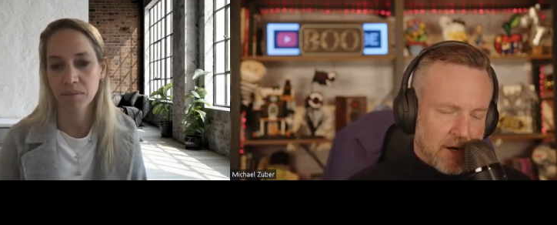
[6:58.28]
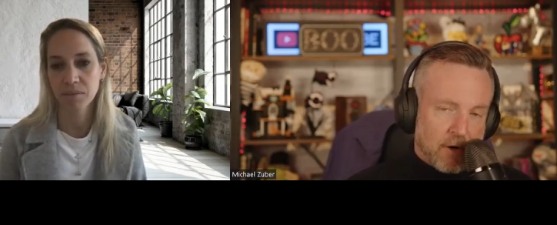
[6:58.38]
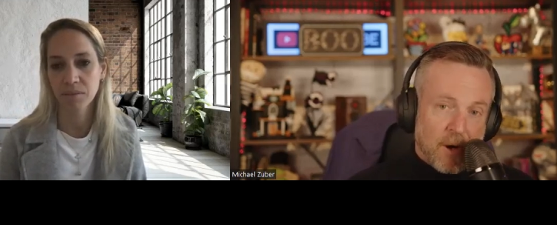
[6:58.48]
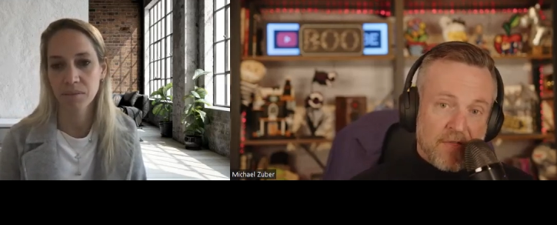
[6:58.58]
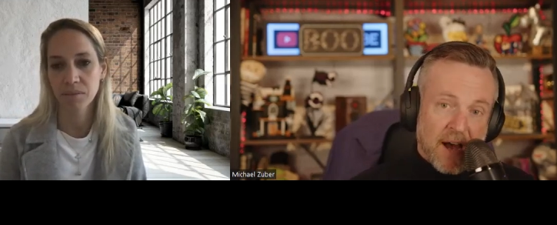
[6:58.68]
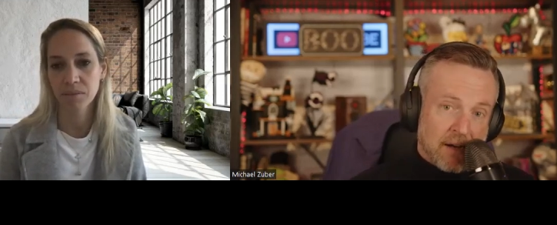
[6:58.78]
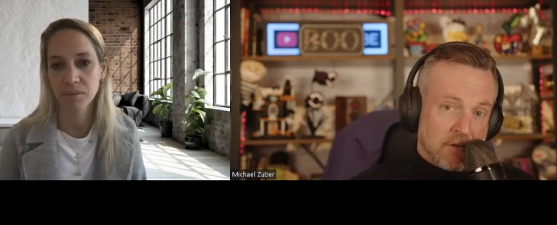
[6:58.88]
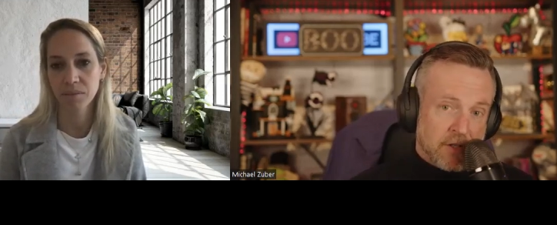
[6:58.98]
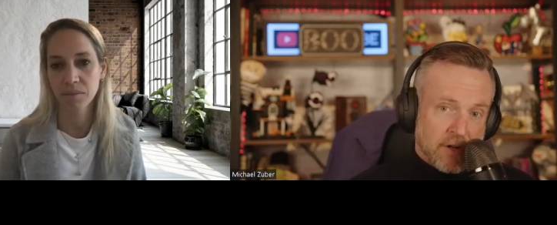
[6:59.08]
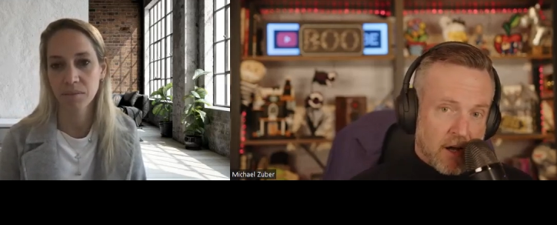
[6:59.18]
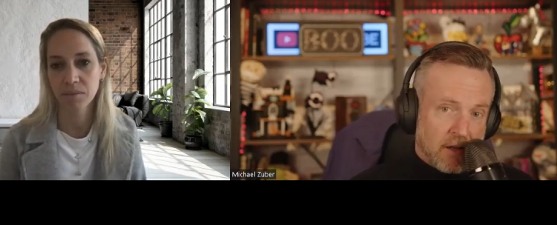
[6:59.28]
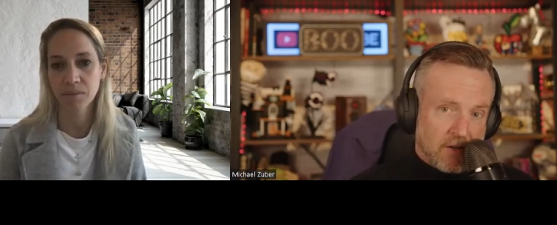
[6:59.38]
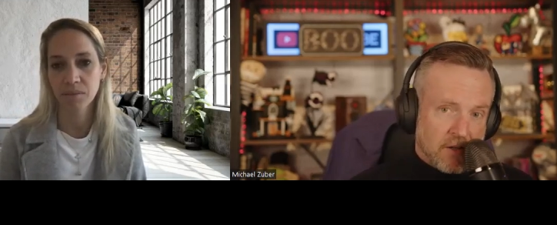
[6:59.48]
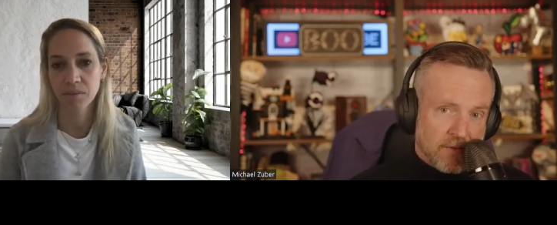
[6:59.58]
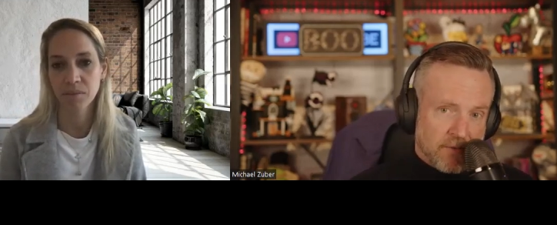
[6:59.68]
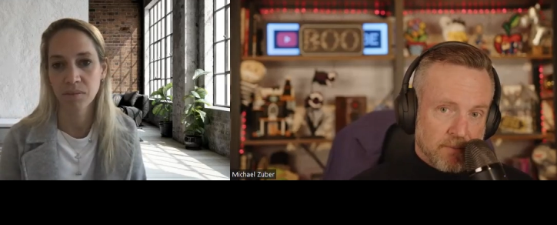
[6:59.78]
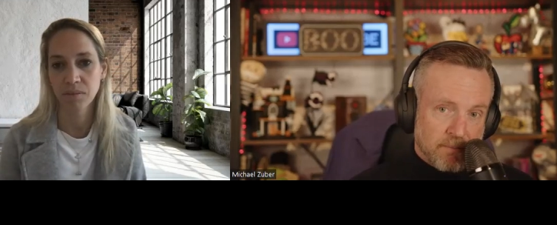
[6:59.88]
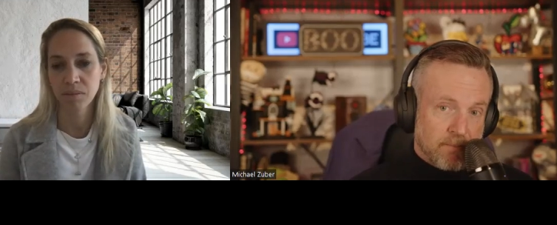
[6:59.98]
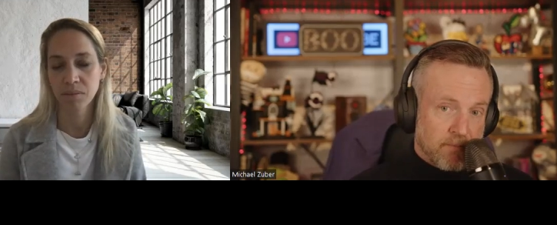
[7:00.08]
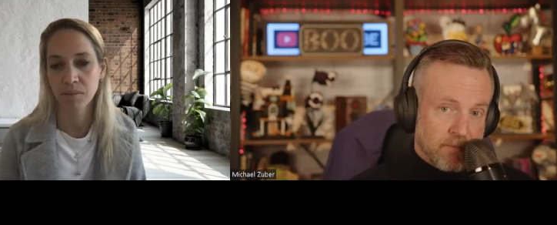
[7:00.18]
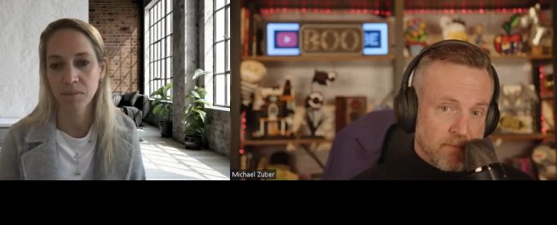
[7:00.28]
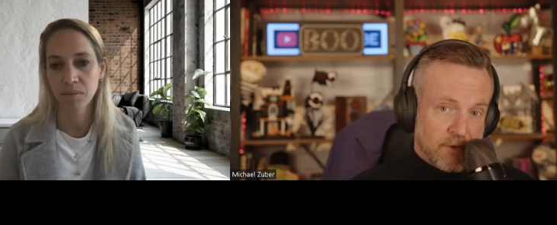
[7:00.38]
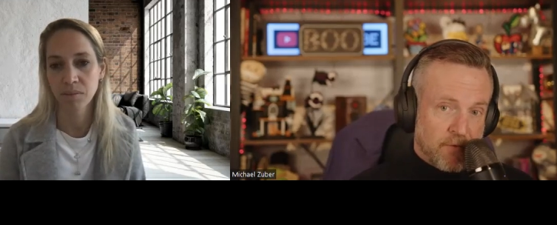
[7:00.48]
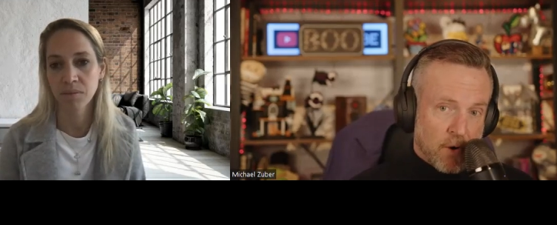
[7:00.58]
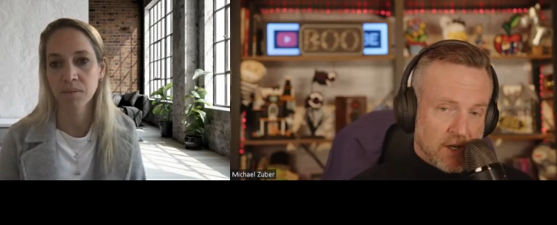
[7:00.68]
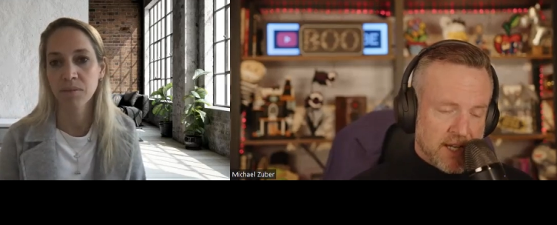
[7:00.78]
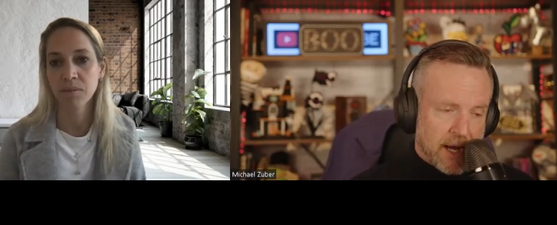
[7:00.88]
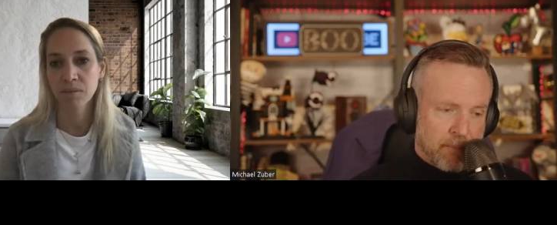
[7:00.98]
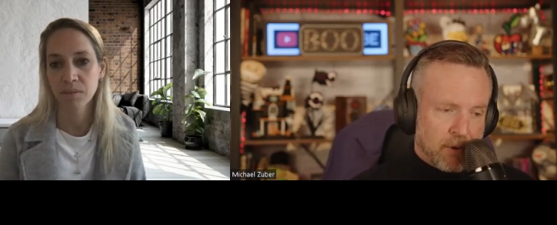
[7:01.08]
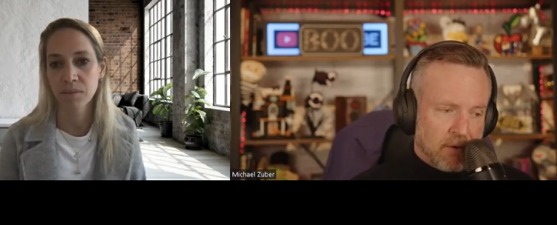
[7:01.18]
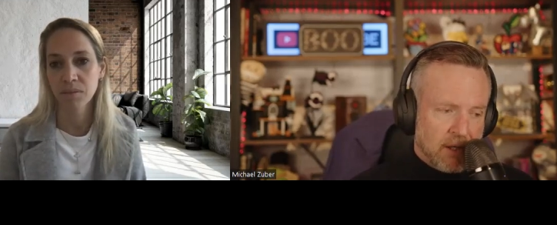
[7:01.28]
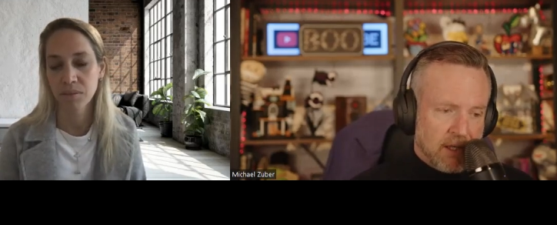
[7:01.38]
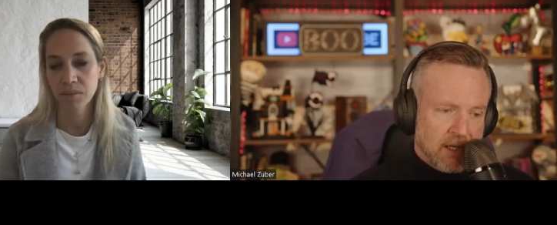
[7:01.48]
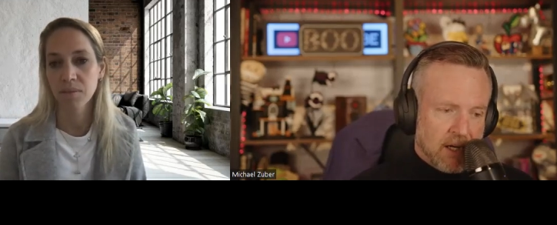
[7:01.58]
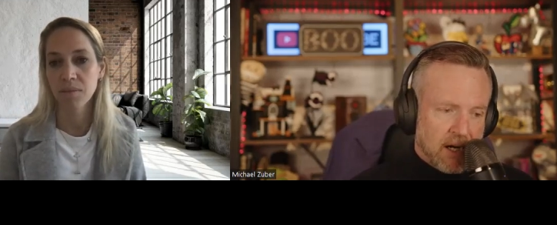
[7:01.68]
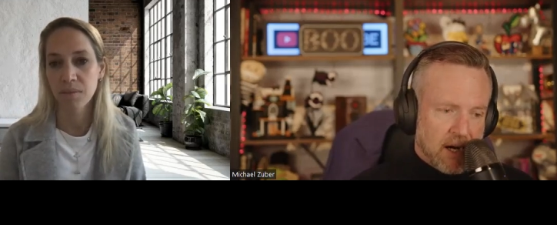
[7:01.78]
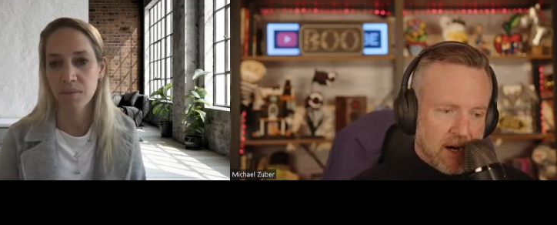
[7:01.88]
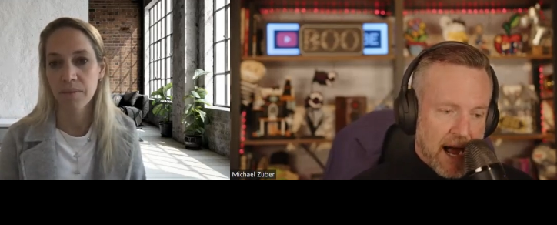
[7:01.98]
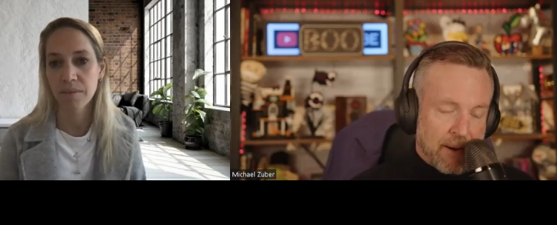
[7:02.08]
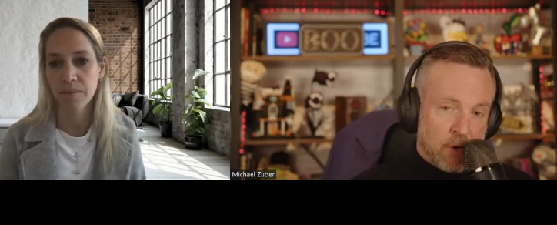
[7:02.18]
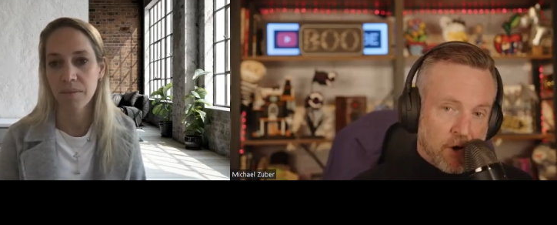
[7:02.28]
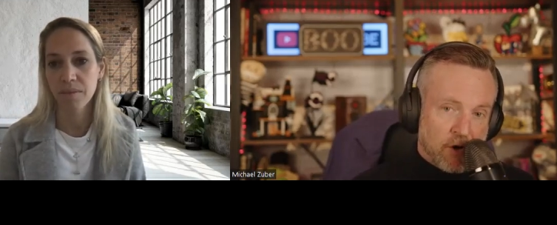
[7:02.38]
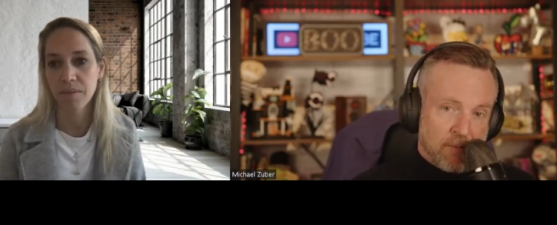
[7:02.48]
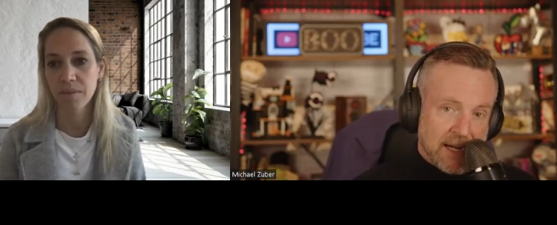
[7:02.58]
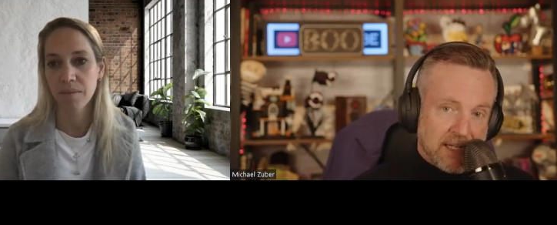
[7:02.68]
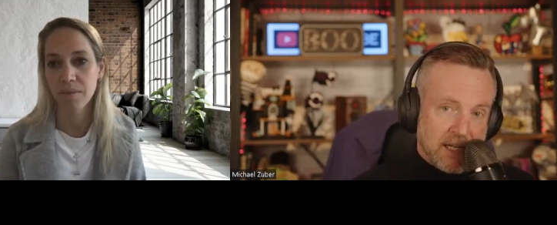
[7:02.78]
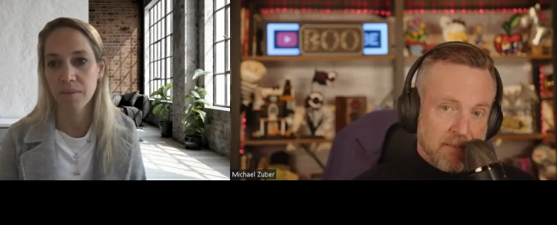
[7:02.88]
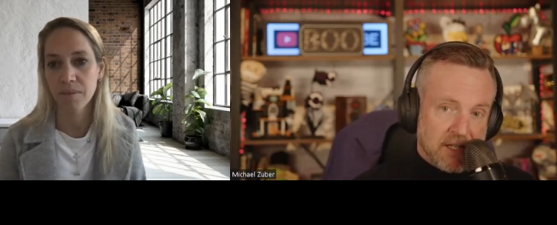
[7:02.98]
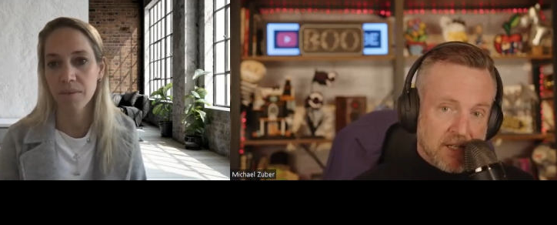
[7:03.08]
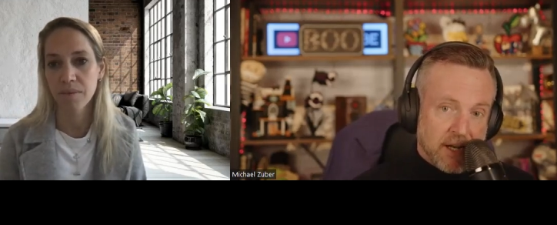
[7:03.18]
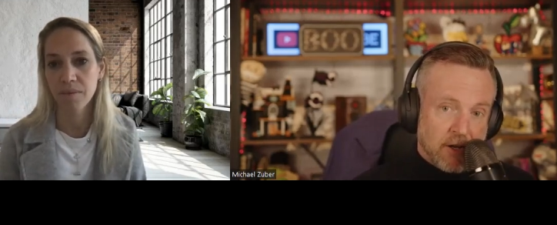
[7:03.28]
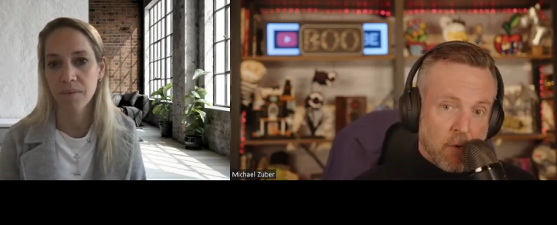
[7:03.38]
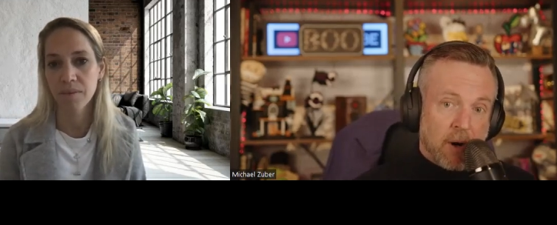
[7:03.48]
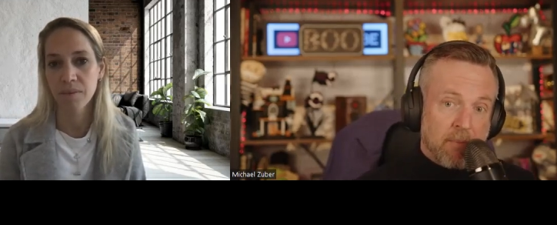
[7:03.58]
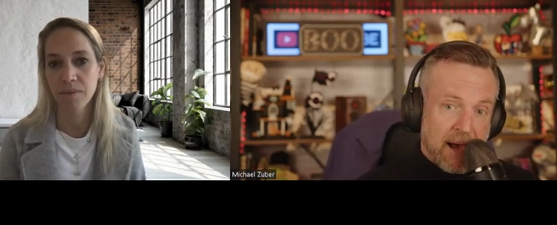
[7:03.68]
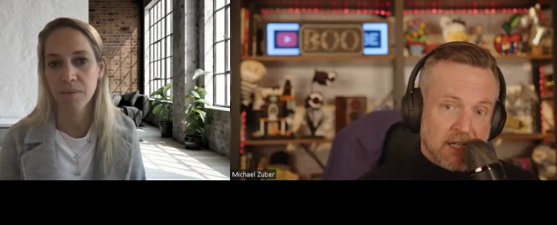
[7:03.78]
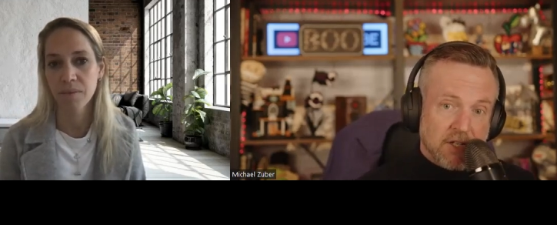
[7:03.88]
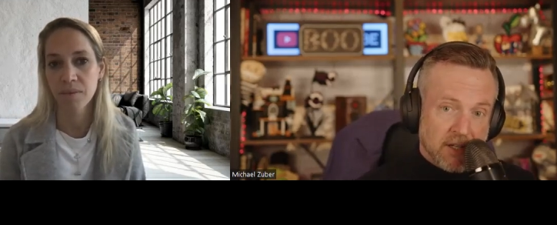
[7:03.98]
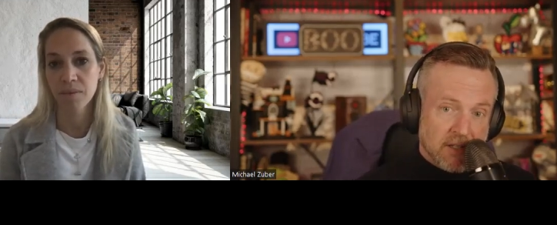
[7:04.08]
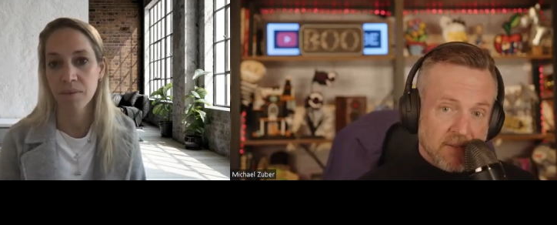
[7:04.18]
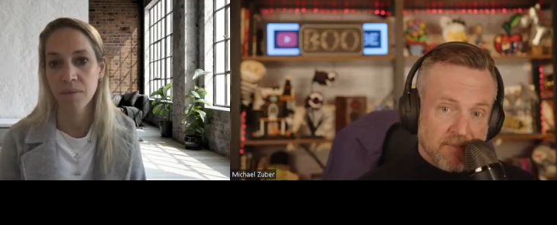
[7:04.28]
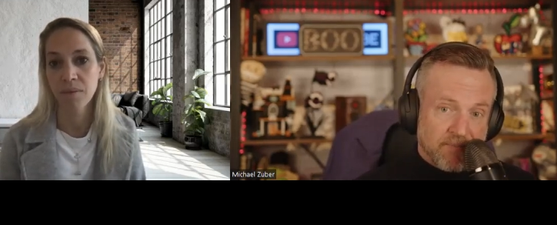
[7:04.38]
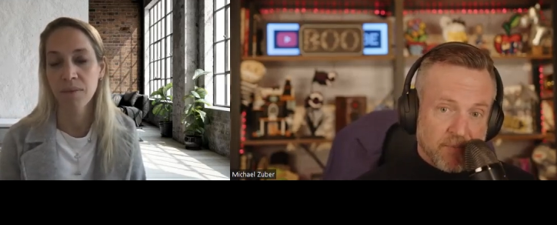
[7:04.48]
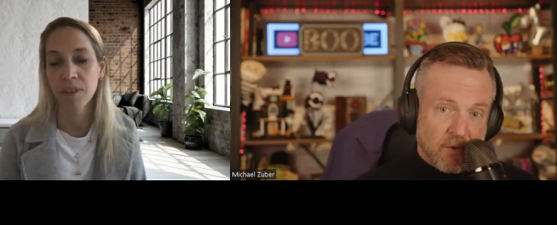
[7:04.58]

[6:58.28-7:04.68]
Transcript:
Speaker 1: i don't know a thousand dollars for example uh, i will go to my team and say do you want to match this